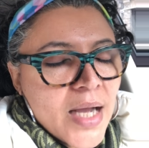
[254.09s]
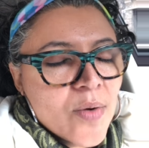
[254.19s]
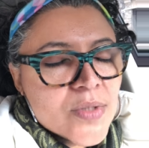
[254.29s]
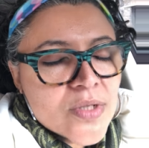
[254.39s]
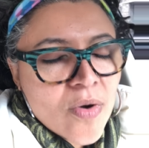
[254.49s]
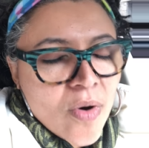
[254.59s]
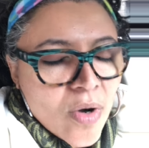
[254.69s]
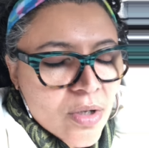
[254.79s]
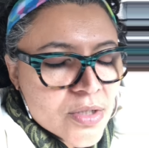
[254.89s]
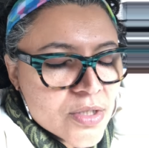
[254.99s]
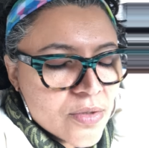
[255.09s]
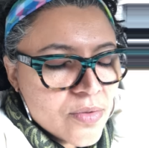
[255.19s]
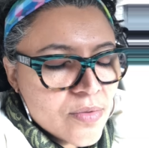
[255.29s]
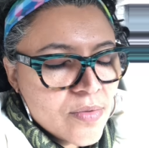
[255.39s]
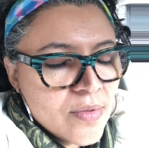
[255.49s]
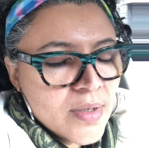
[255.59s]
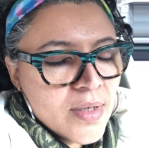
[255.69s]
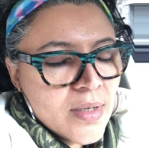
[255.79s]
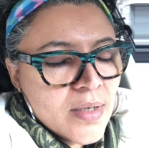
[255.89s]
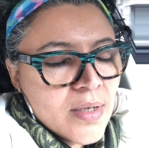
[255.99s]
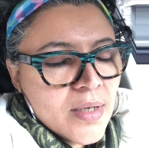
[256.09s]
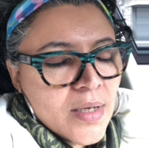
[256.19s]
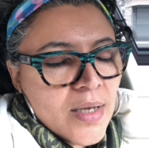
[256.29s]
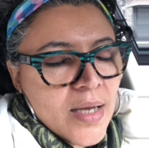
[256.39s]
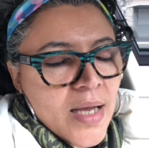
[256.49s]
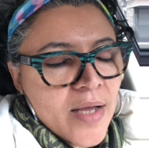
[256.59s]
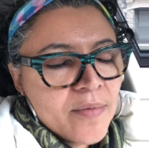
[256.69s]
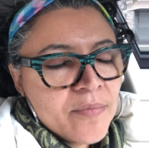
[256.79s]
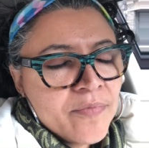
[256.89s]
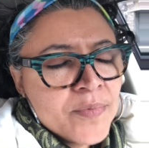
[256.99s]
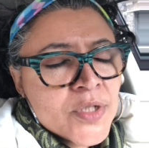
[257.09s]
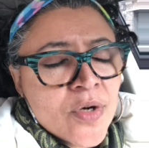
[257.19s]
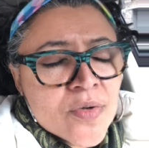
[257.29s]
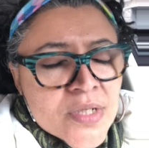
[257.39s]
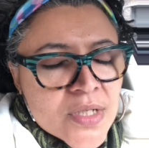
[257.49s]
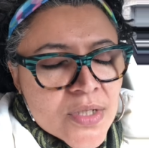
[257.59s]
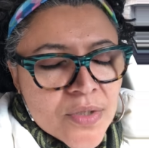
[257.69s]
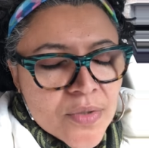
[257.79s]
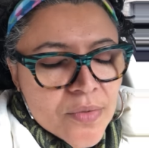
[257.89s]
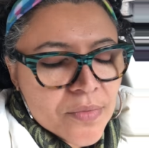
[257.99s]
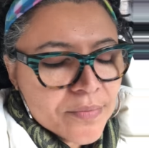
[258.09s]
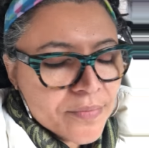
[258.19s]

I was called to, I'm chosen to.